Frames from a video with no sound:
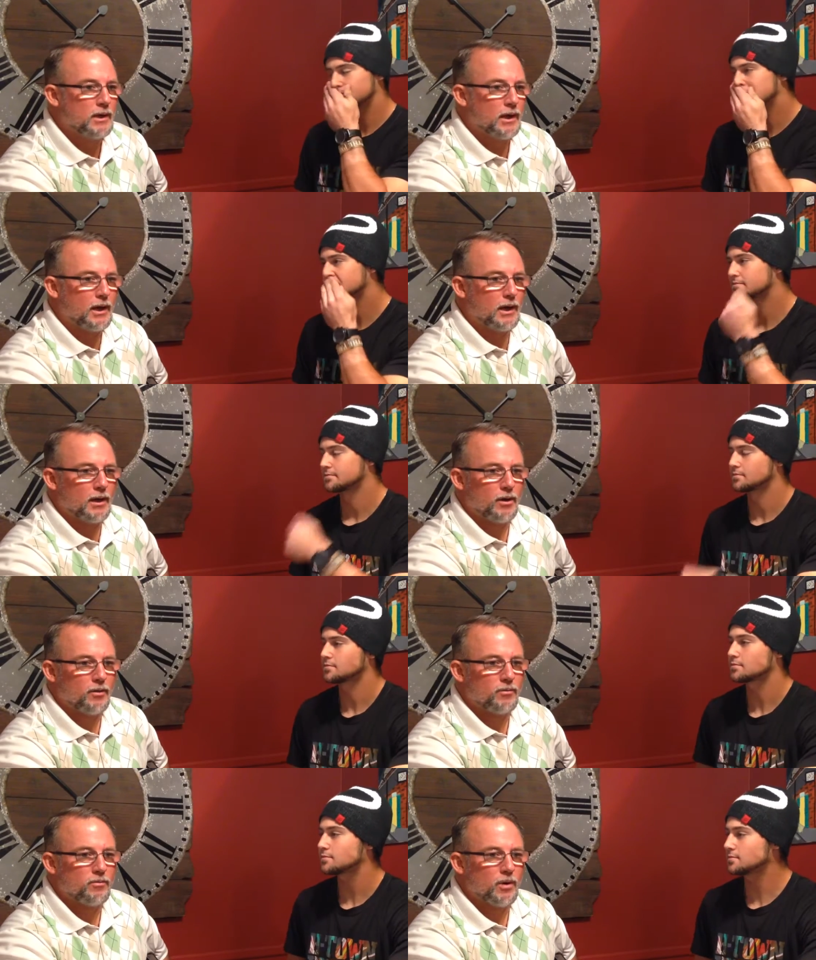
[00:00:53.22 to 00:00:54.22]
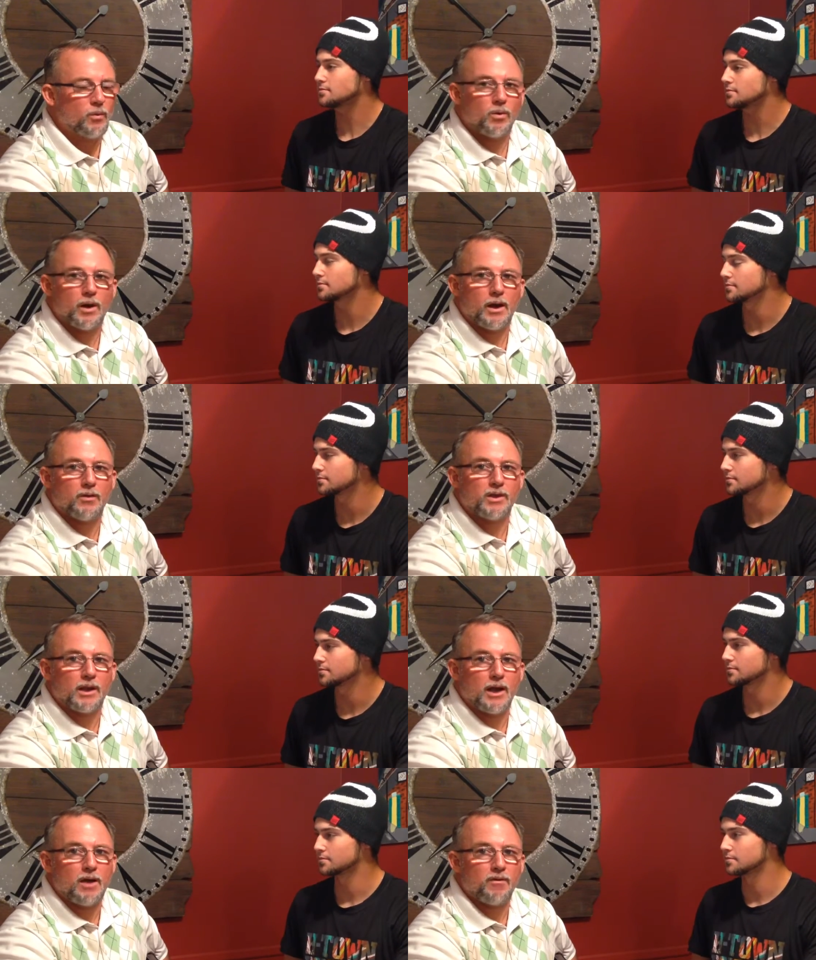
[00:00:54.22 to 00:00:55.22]
Speaker 1: uh, you know healthy
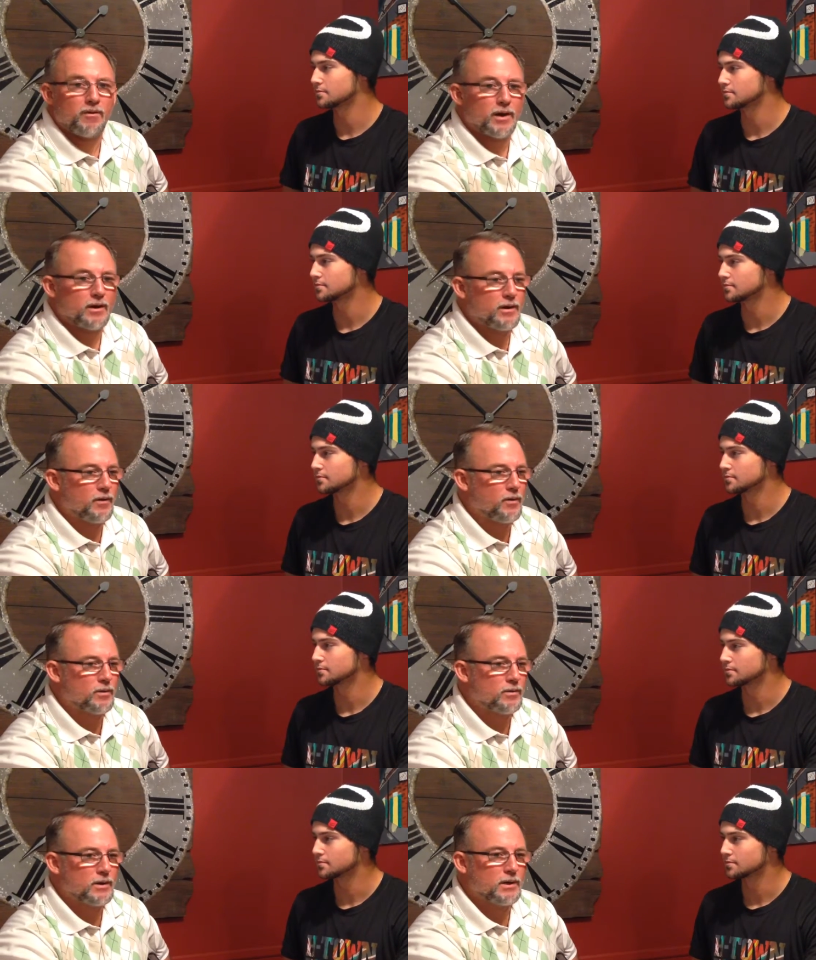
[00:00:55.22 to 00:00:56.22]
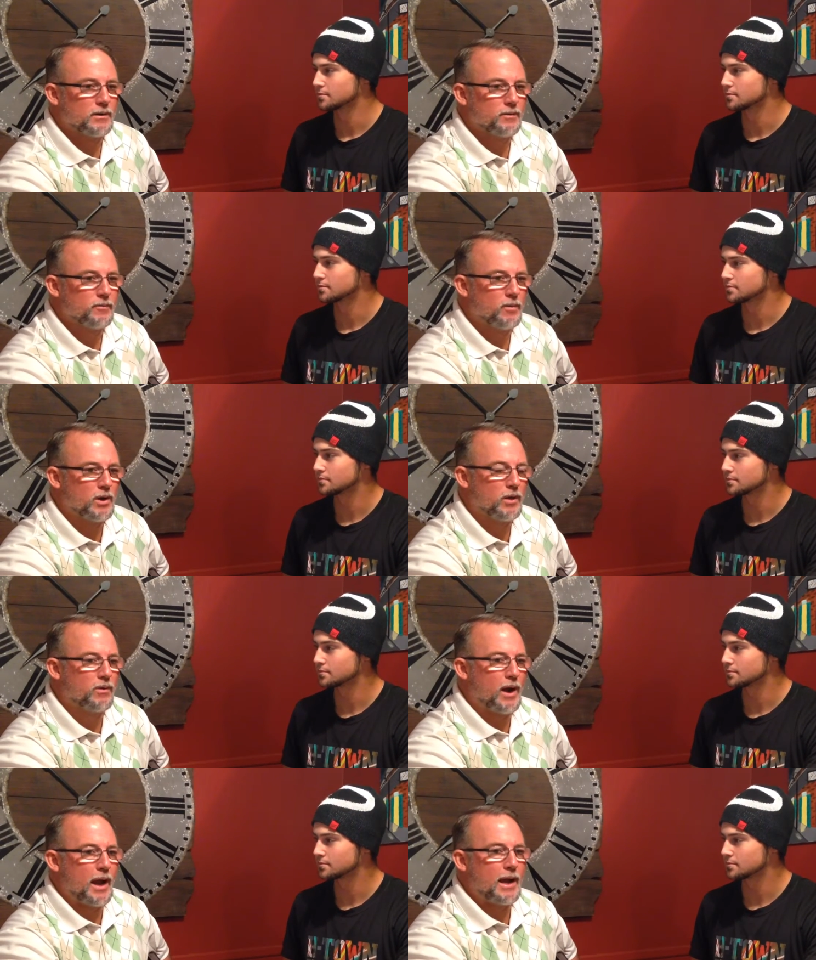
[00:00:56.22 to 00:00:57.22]
life. I've got another uh,
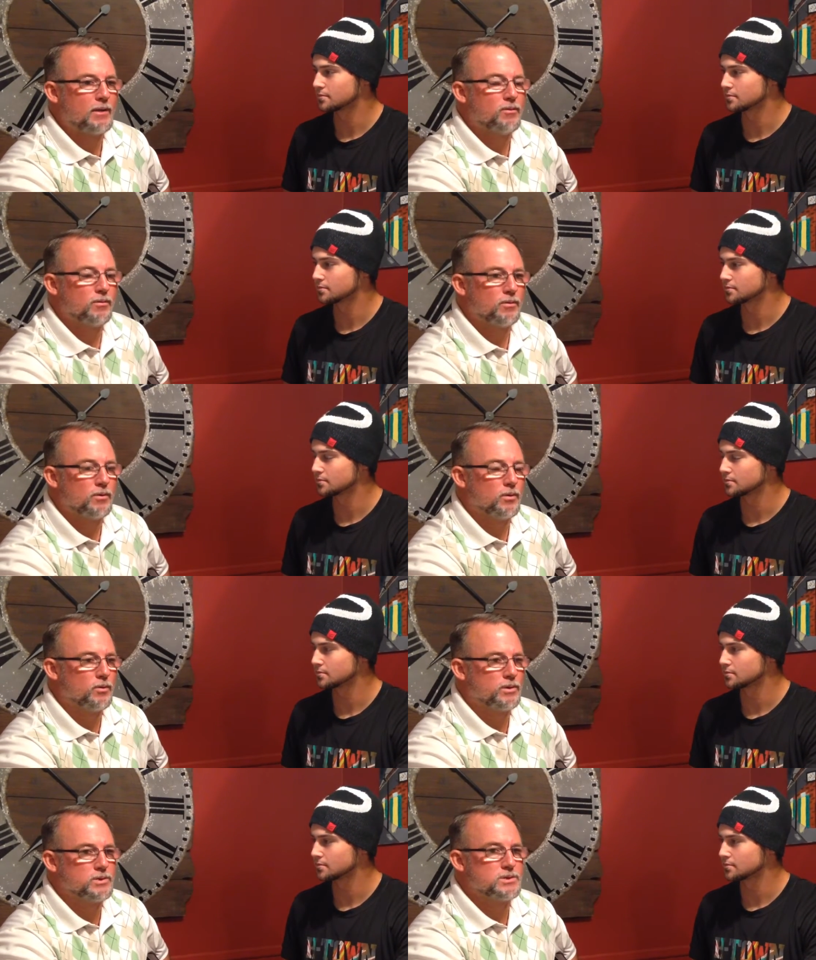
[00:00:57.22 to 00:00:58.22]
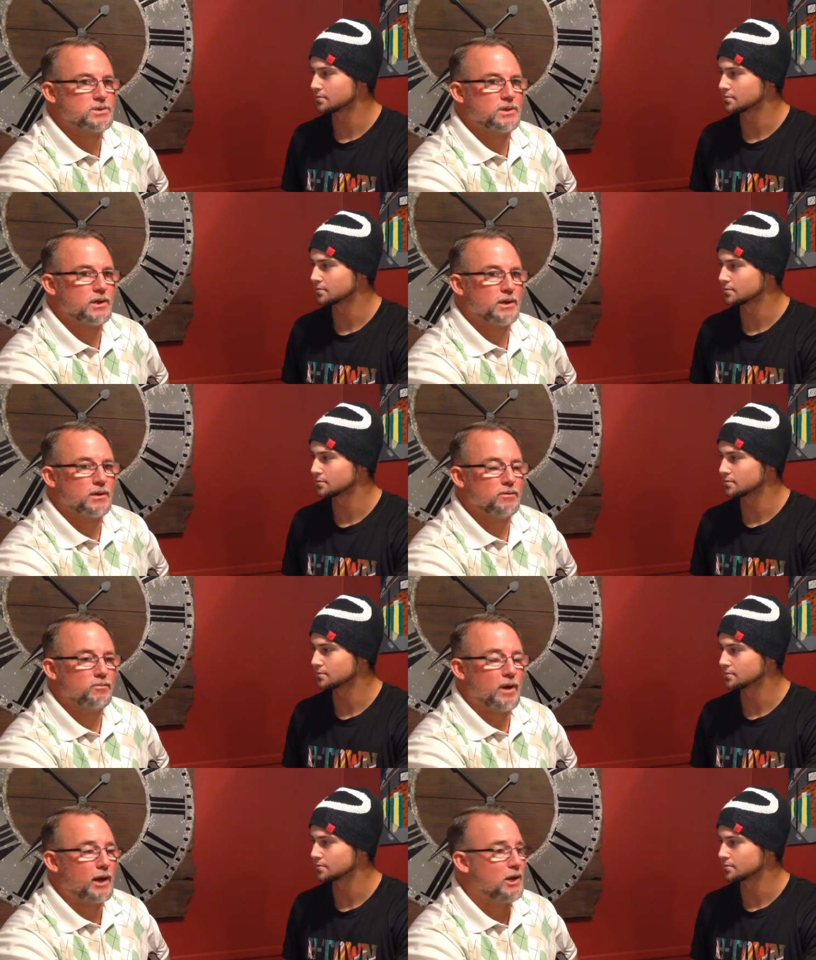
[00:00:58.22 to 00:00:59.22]
another aunt who is uh,
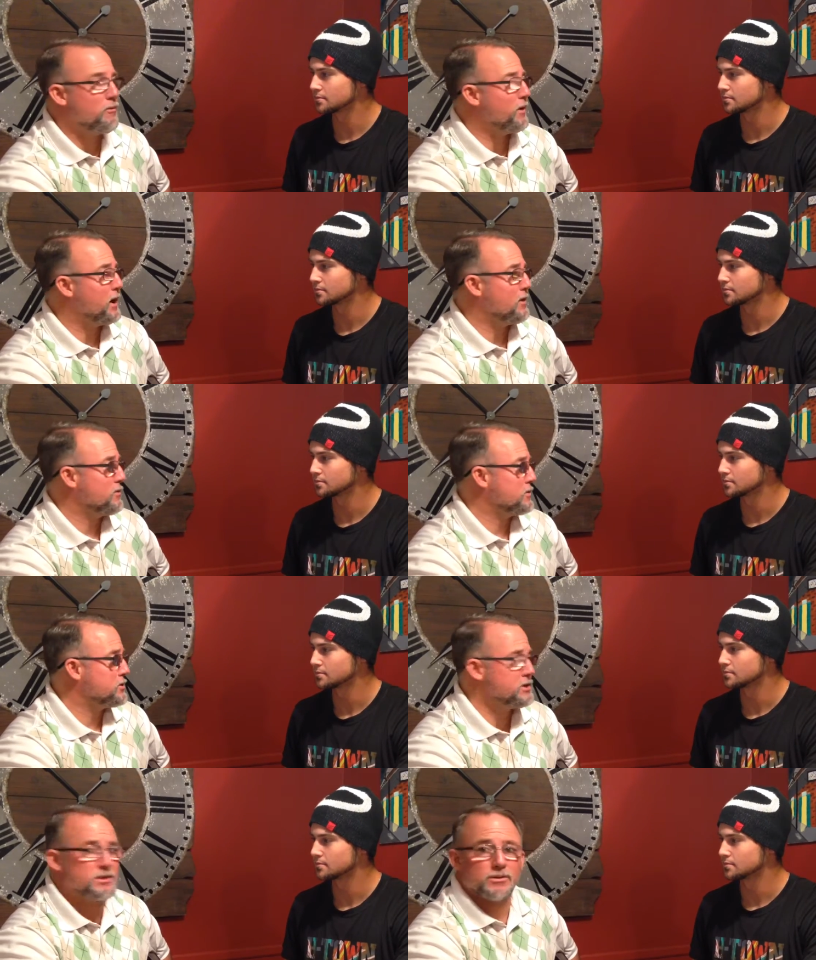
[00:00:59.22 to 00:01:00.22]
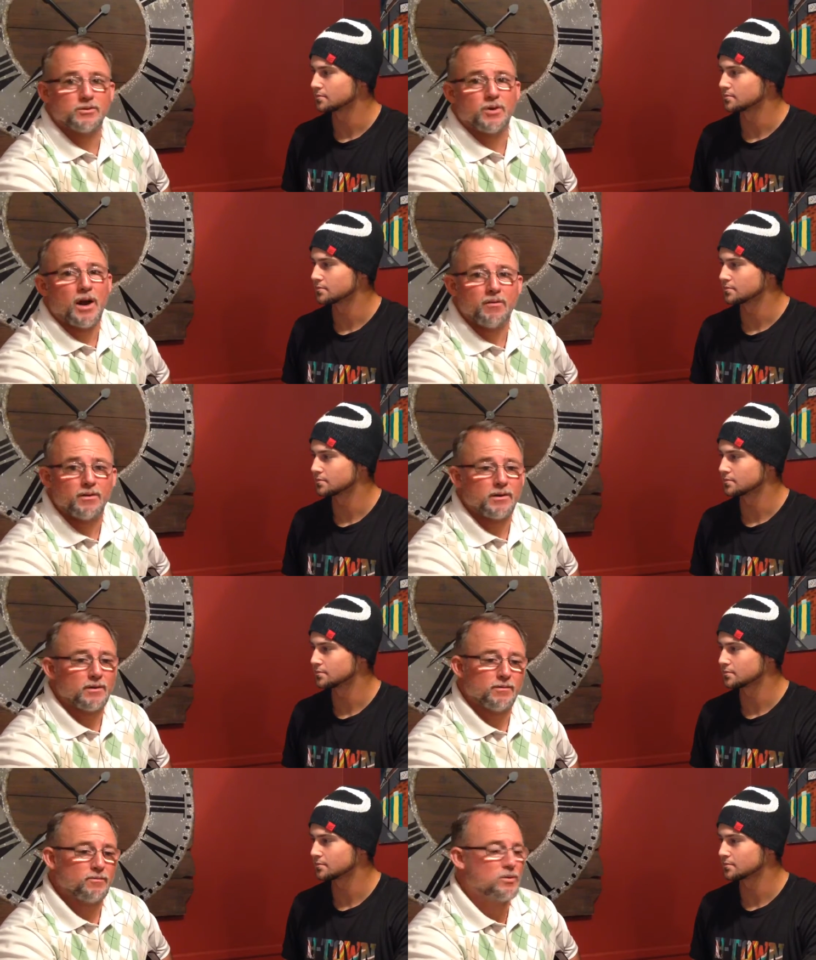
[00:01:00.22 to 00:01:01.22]
95 and she's still driving
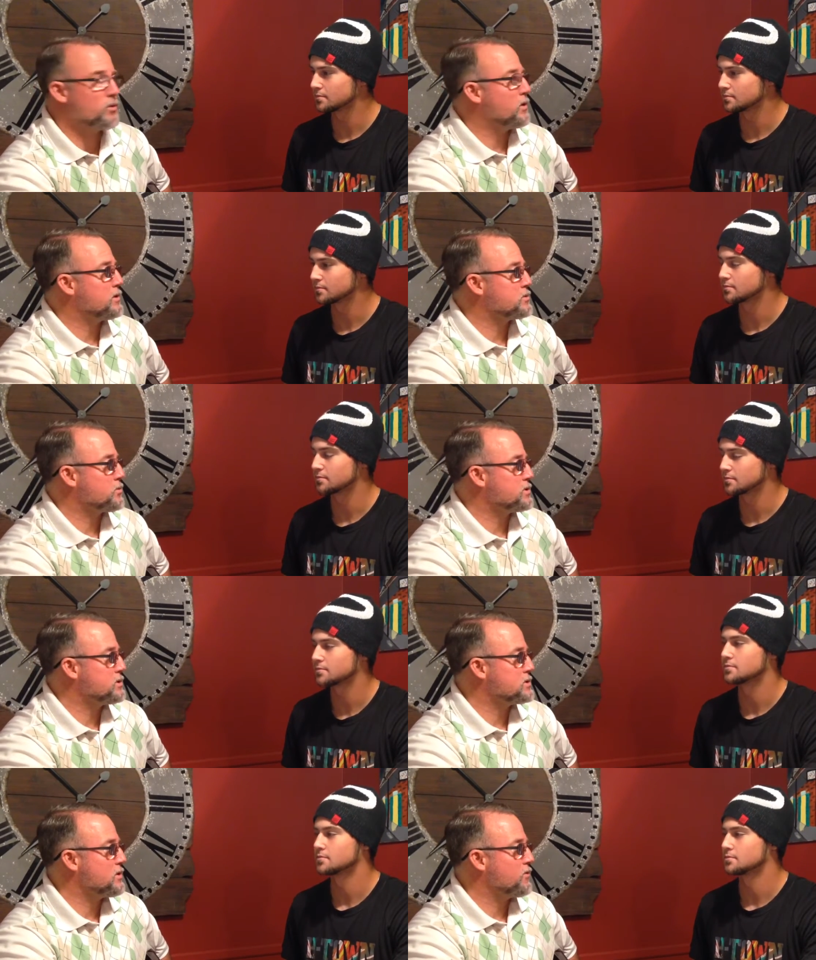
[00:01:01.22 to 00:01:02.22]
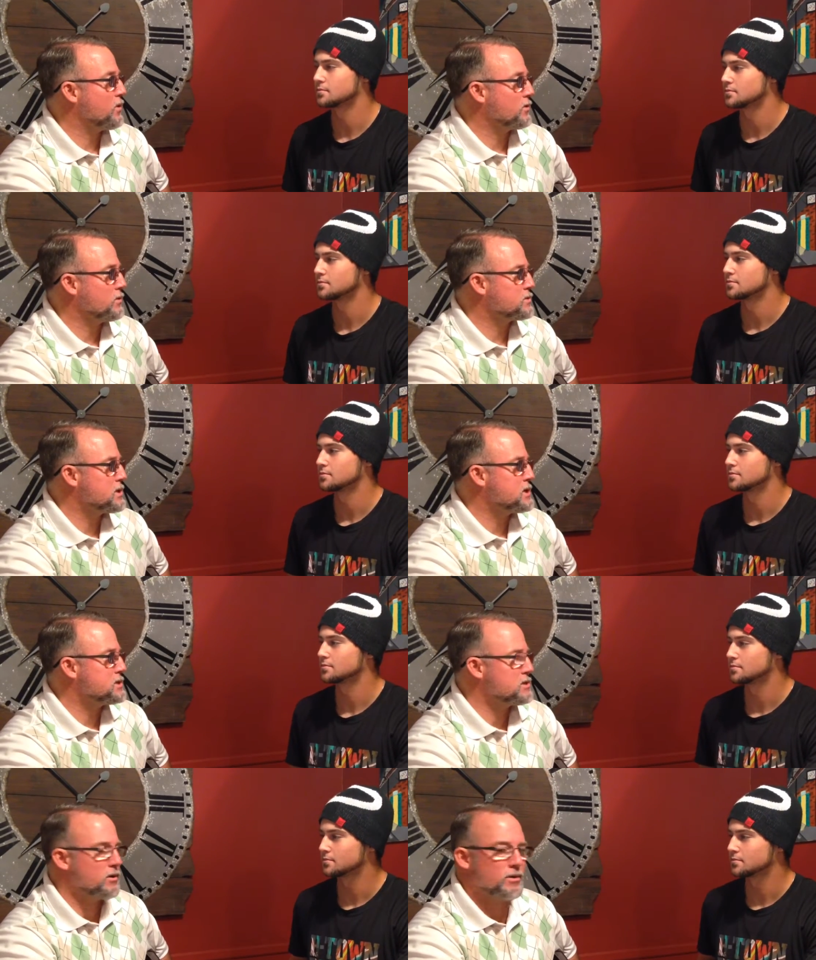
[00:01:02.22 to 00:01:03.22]
and doing all sorts of stuff along those lines.
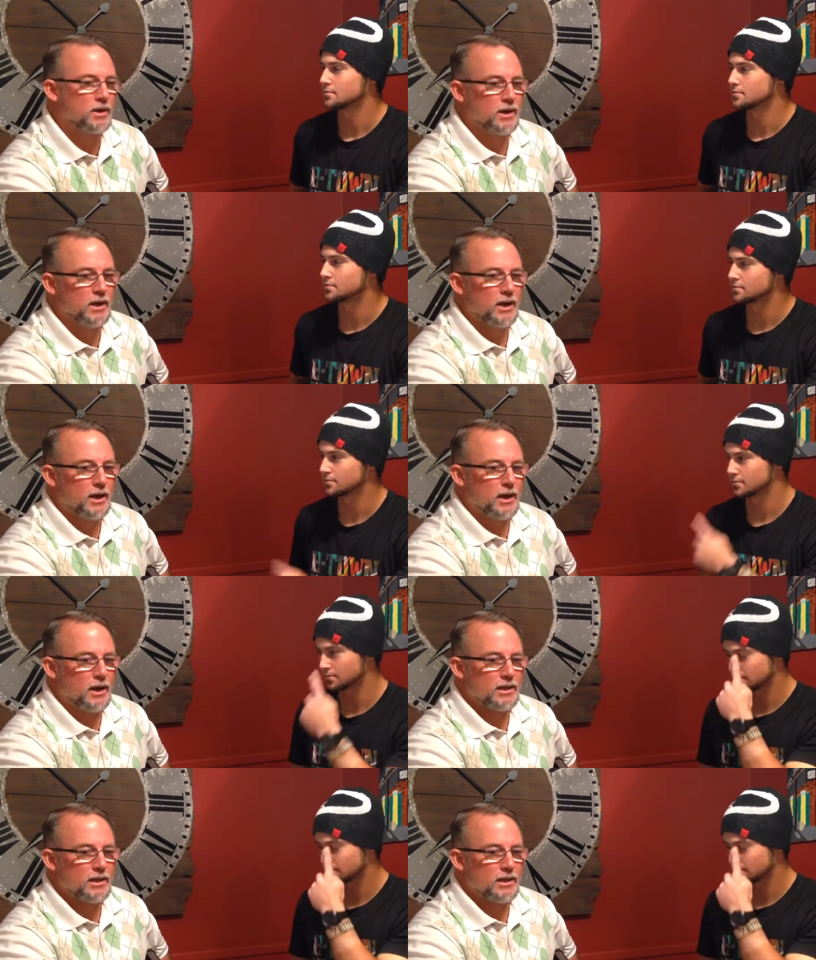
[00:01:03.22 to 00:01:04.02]
So uh, I